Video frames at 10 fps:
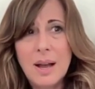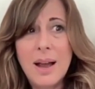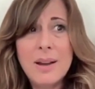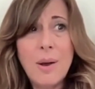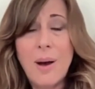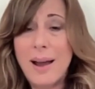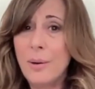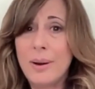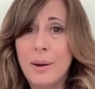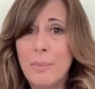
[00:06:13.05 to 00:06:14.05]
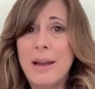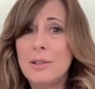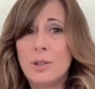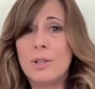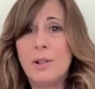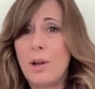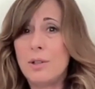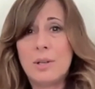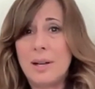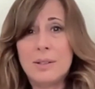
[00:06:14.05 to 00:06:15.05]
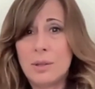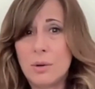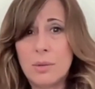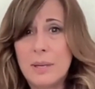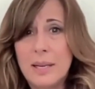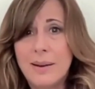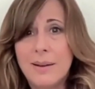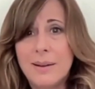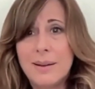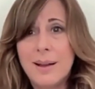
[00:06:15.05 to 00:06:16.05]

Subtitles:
I know I don't air my dirty laundry on social media.